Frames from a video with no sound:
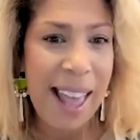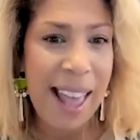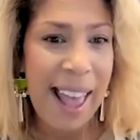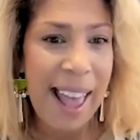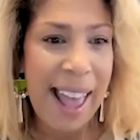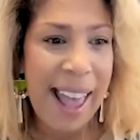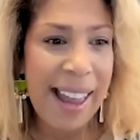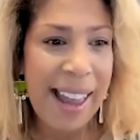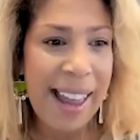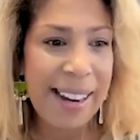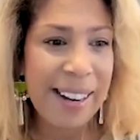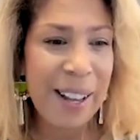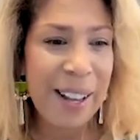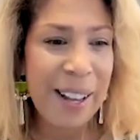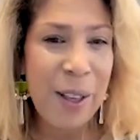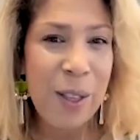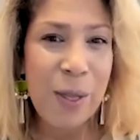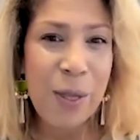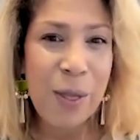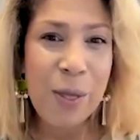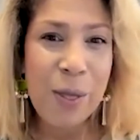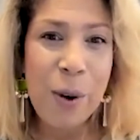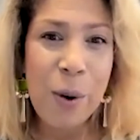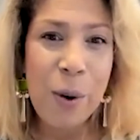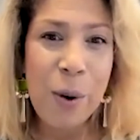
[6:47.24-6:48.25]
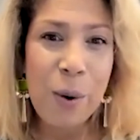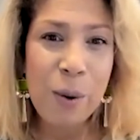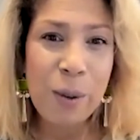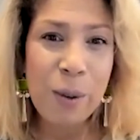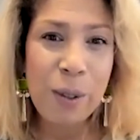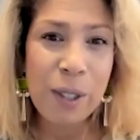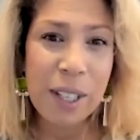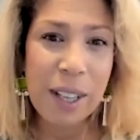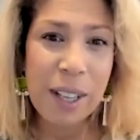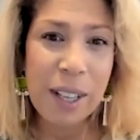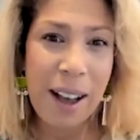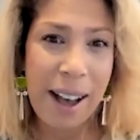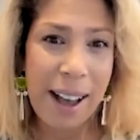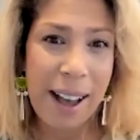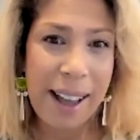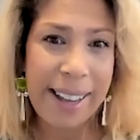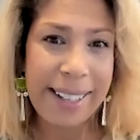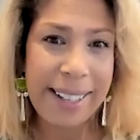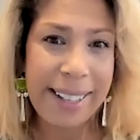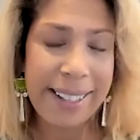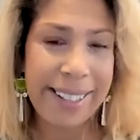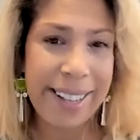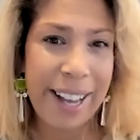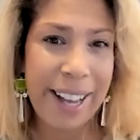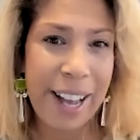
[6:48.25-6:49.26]
And those
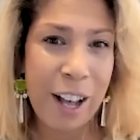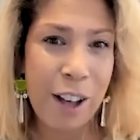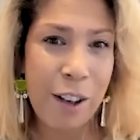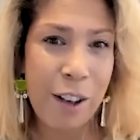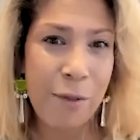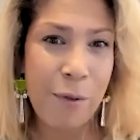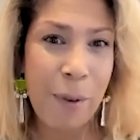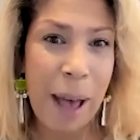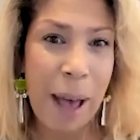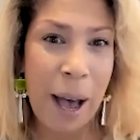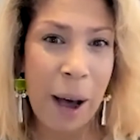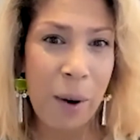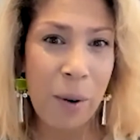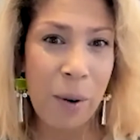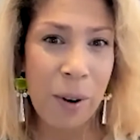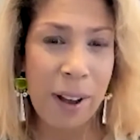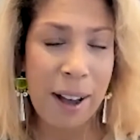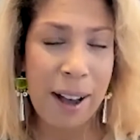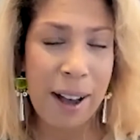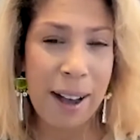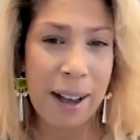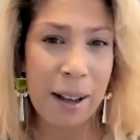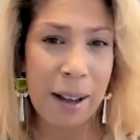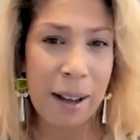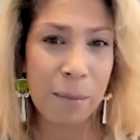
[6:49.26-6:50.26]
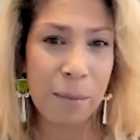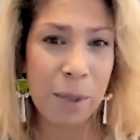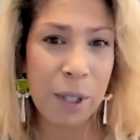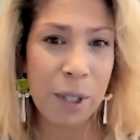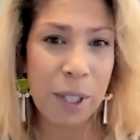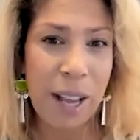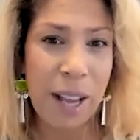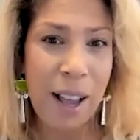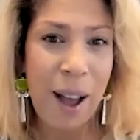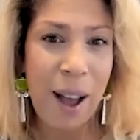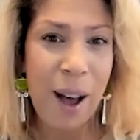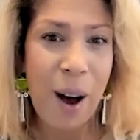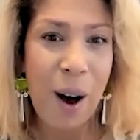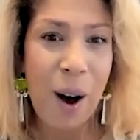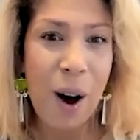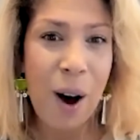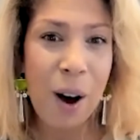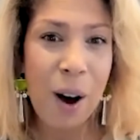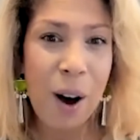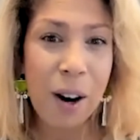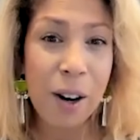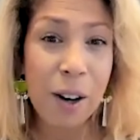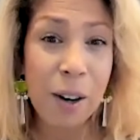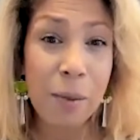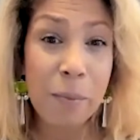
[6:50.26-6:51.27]
kinds of outcomes
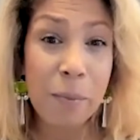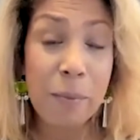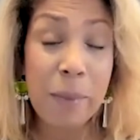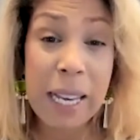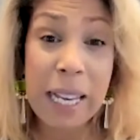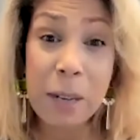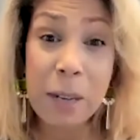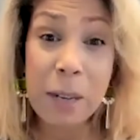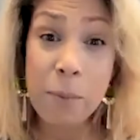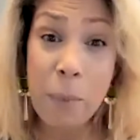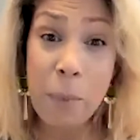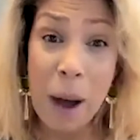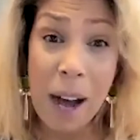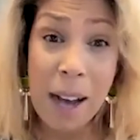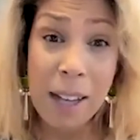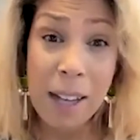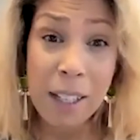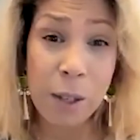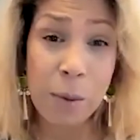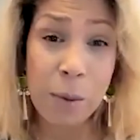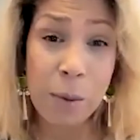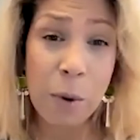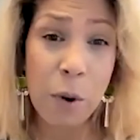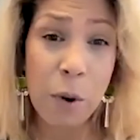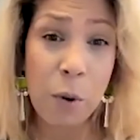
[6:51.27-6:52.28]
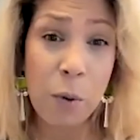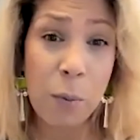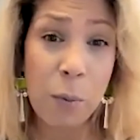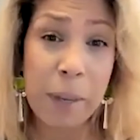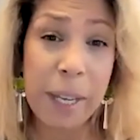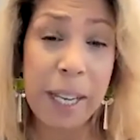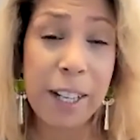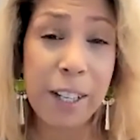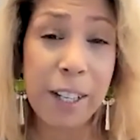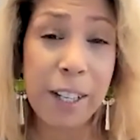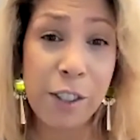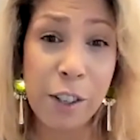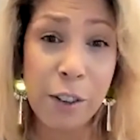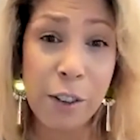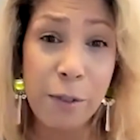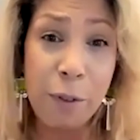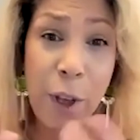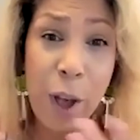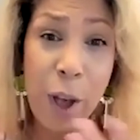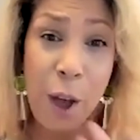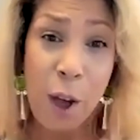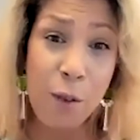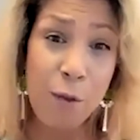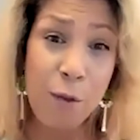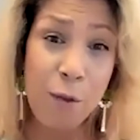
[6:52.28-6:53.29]
are made possible because of
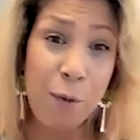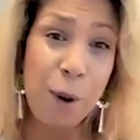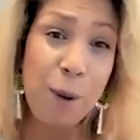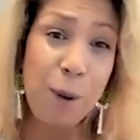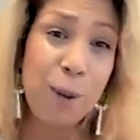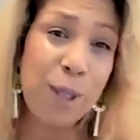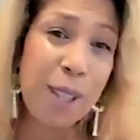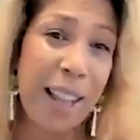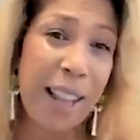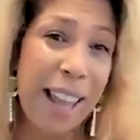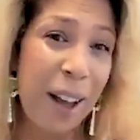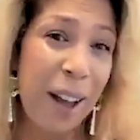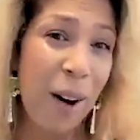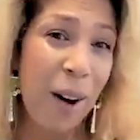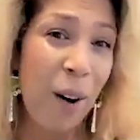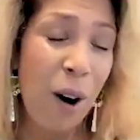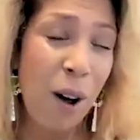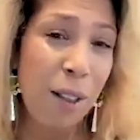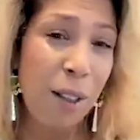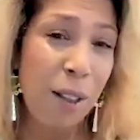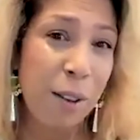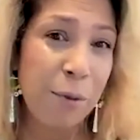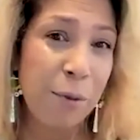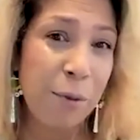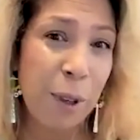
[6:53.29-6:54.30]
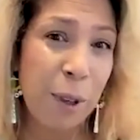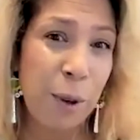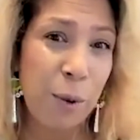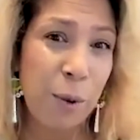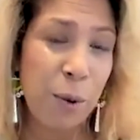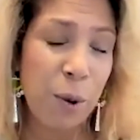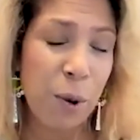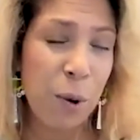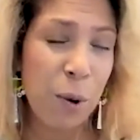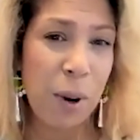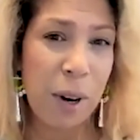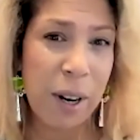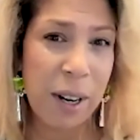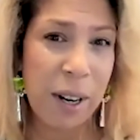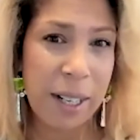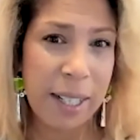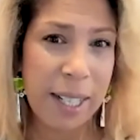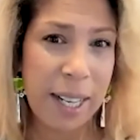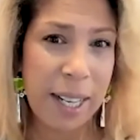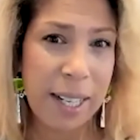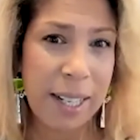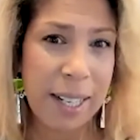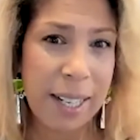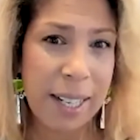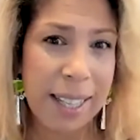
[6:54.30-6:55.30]
folks like all of you who are
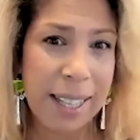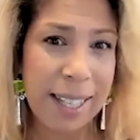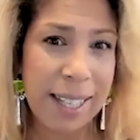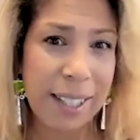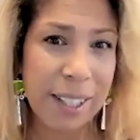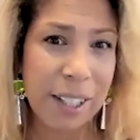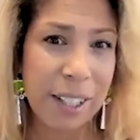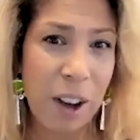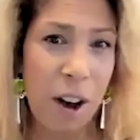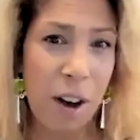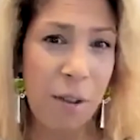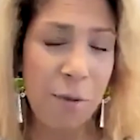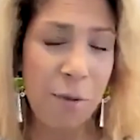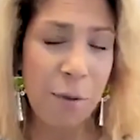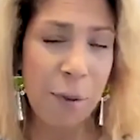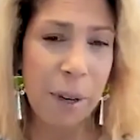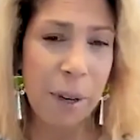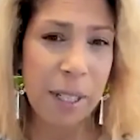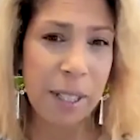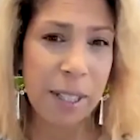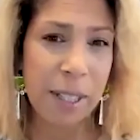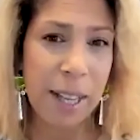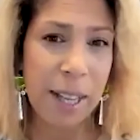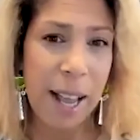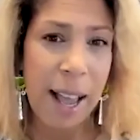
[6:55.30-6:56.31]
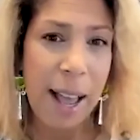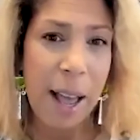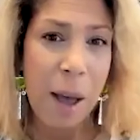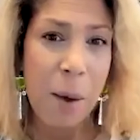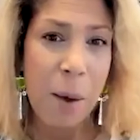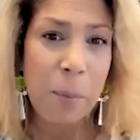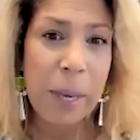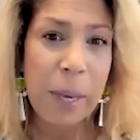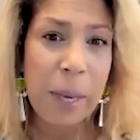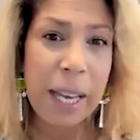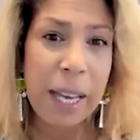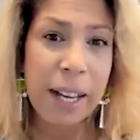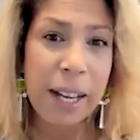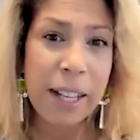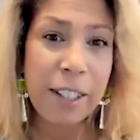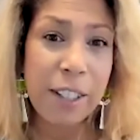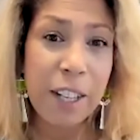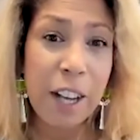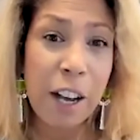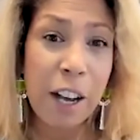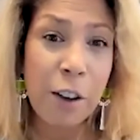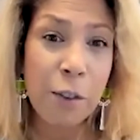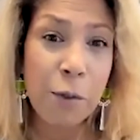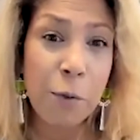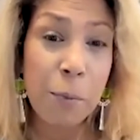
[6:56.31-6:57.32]
attending this conference because
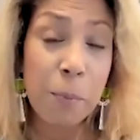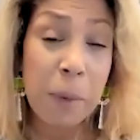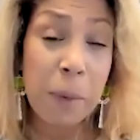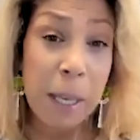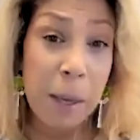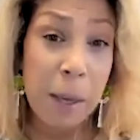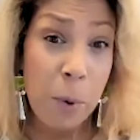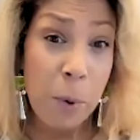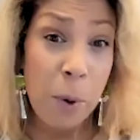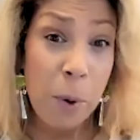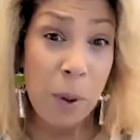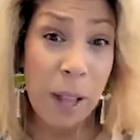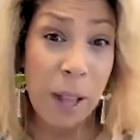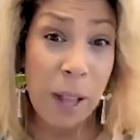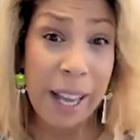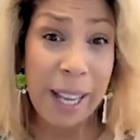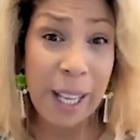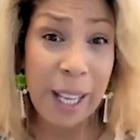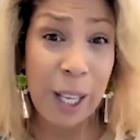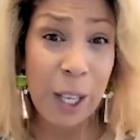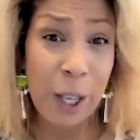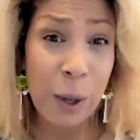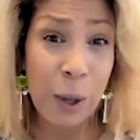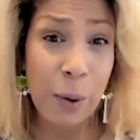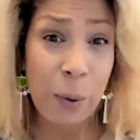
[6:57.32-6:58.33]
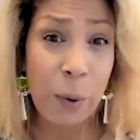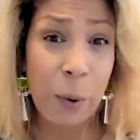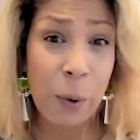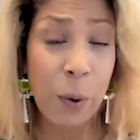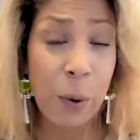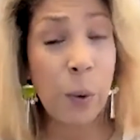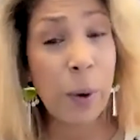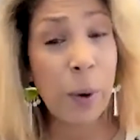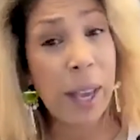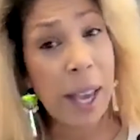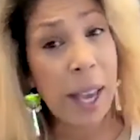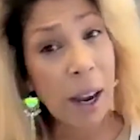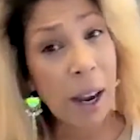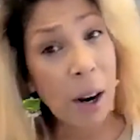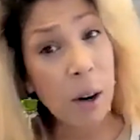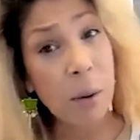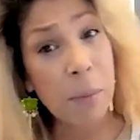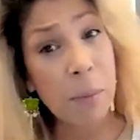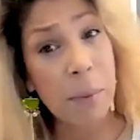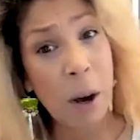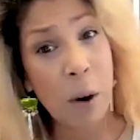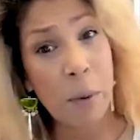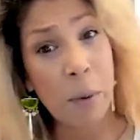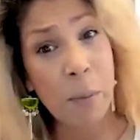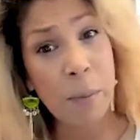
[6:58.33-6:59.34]
of people like you who care
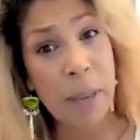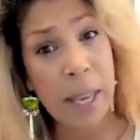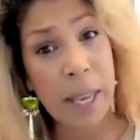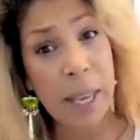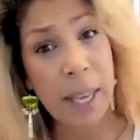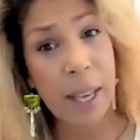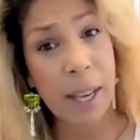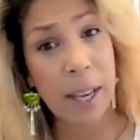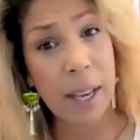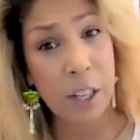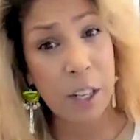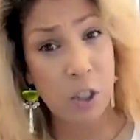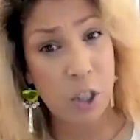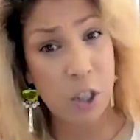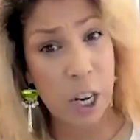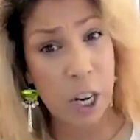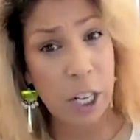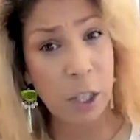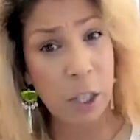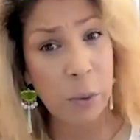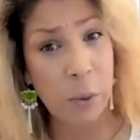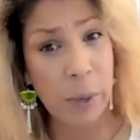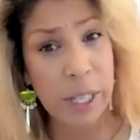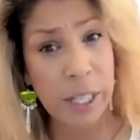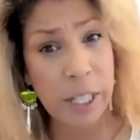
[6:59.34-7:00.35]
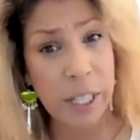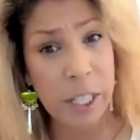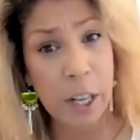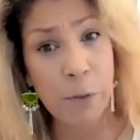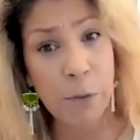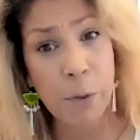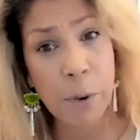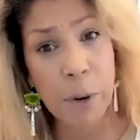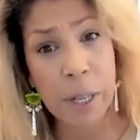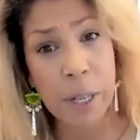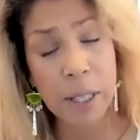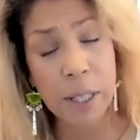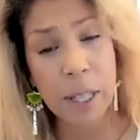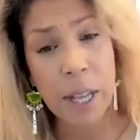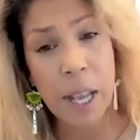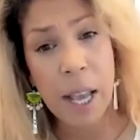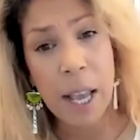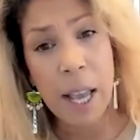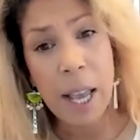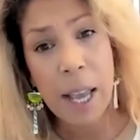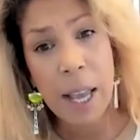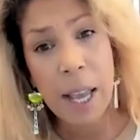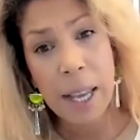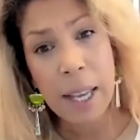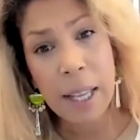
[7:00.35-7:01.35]
about making a genuine difference
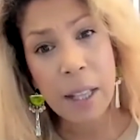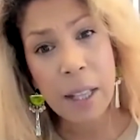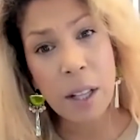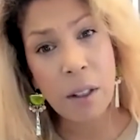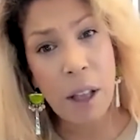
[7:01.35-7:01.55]
in the